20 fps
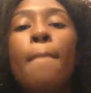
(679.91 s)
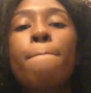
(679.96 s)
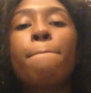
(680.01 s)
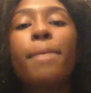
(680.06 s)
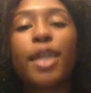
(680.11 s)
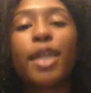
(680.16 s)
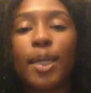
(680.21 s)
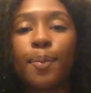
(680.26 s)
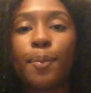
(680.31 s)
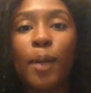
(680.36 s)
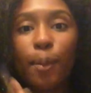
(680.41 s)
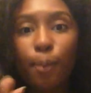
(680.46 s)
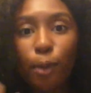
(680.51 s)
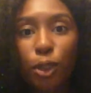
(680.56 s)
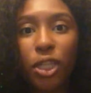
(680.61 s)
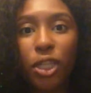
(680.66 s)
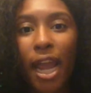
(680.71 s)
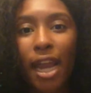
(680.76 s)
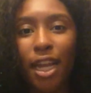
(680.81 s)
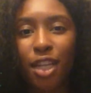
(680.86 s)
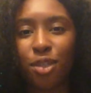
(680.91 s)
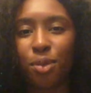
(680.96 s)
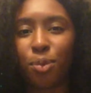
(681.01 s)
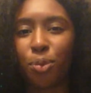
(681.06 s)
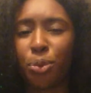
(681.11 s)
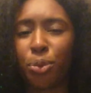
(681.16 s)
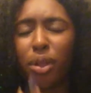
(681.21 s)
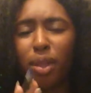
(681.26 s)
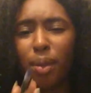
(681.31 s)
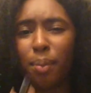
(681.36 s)
but your purple shade is
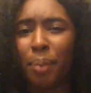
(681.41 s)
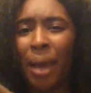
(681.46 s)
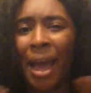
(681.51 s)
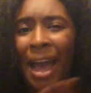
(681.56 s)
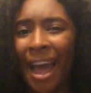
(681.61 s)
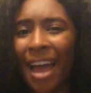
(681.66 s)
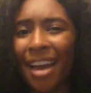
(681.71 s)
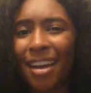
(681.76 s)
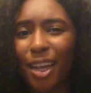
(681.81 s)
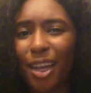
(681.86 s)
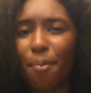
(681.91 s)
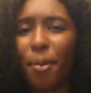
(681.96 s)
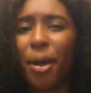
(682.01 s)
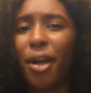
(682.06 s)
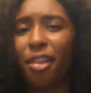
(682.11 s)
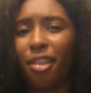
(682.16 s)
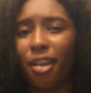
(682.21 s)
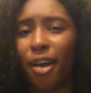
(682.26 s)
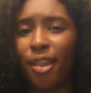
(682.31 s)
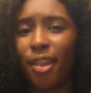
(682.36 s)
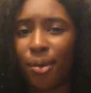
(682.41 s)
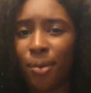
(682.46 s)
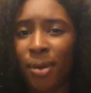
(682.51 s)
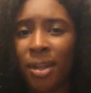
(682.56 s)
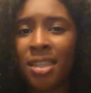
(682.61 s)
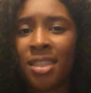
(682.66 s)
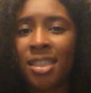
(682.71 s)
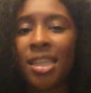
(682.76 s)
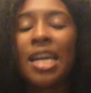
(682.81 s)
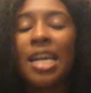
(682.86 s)
really bad compared to the other
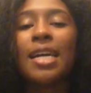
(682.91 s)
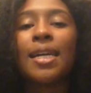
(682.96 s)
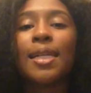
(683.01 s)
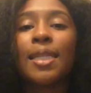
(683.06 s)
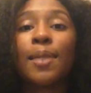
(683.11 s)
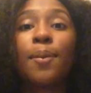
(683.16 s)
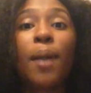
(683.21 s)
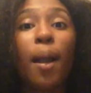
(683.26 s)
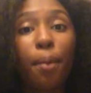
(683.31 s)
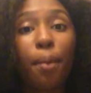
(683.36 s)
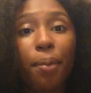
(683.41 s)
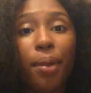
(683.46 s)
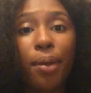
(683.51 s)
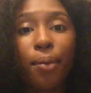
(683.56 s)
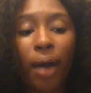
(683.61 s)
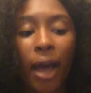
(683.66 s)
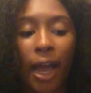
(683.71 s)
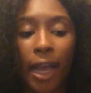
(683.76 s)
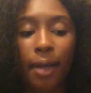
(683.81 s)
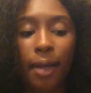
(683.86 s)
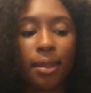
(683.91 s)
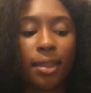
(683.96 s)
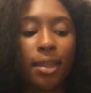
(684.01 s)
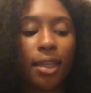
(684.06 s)
ones, it's probably why.